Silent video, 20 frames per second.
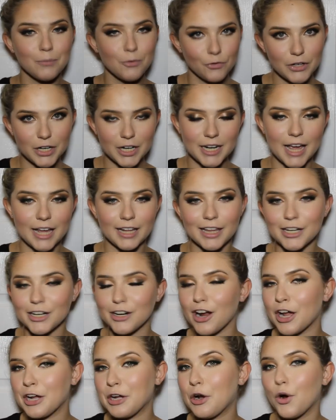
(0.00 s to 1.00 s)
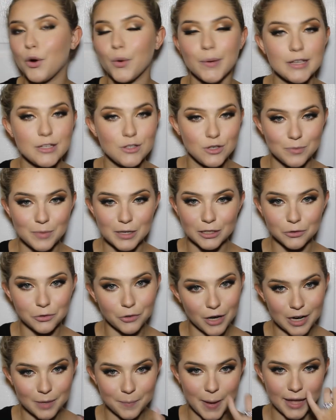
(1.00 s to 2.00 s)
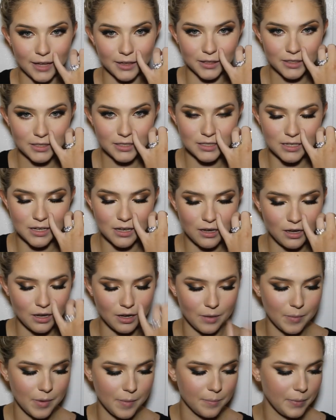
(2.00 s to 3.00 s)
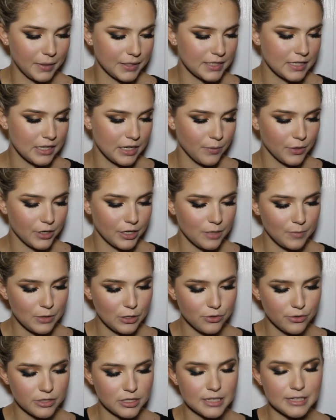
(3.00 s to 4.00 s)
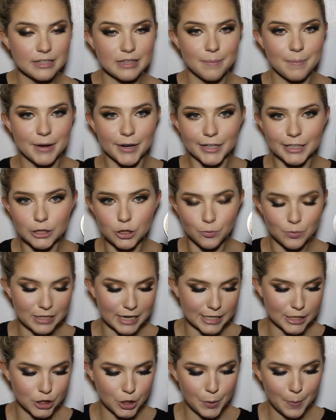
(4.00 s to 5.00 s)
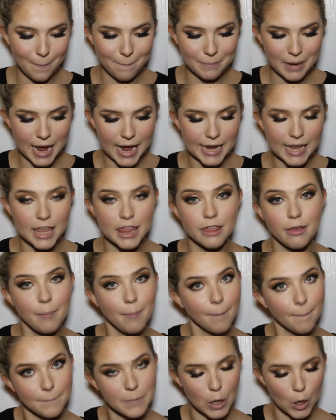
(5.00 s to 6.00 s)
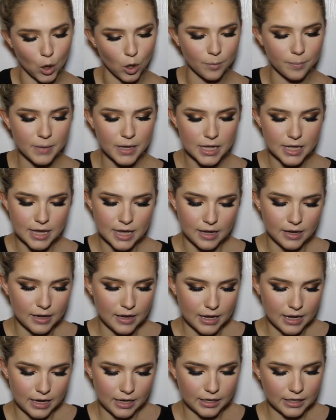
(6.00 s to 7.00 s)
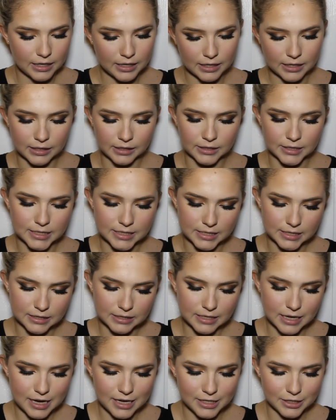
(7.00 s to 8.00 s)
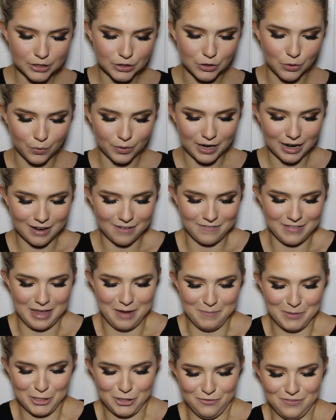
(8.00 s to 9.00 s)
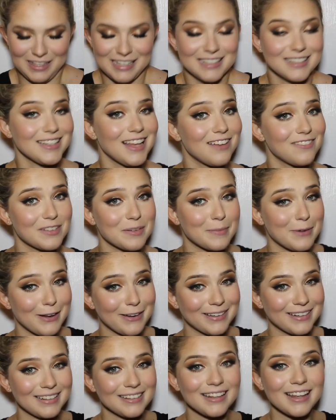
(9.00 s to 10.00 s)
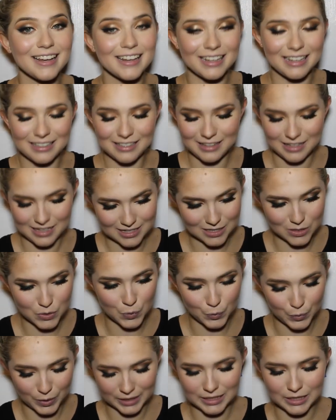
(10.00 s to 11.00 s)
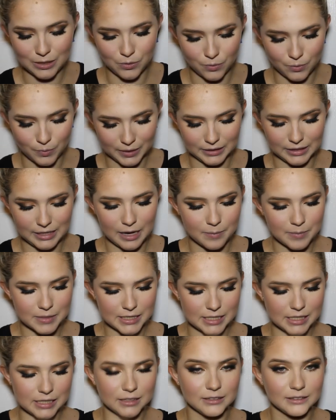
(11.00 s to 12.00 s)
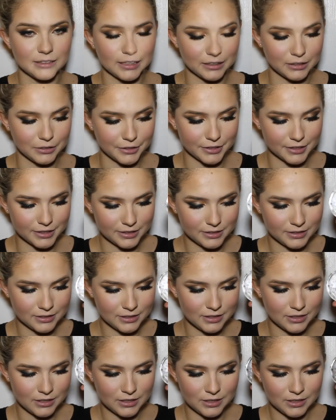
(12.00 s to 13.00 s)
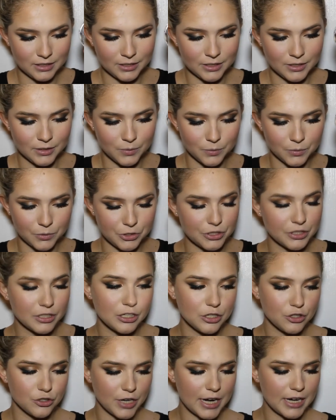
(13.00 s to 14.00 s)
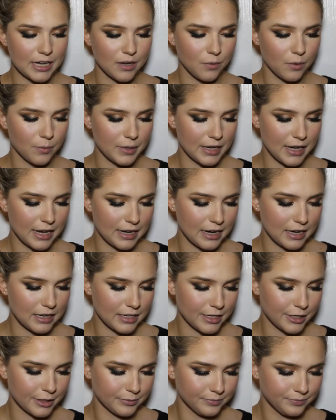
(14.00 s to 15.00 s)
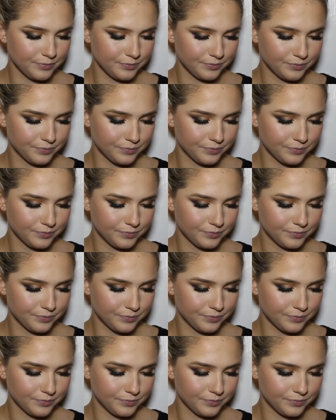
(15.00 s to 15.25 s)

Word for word: moving on to highlighter, I always use my Lorac palette, um, but today we're going to be using the Mary Luminizer by The Balm. And I don't have that much of this left, I'm not going to lie. This is a really, really empty, like, look. We're just going to try to get what we can out of here.